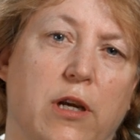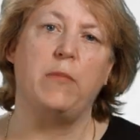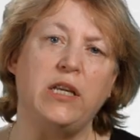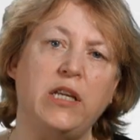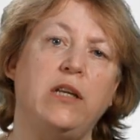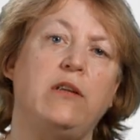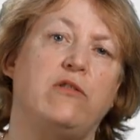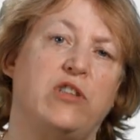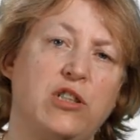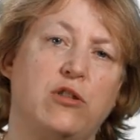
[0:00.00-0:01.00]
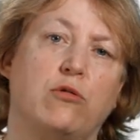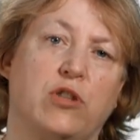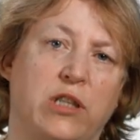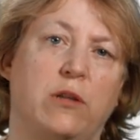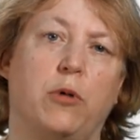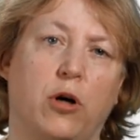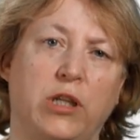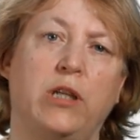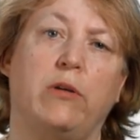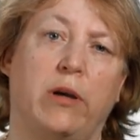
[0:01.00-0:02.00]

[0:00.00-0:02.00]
Many tissues in the body,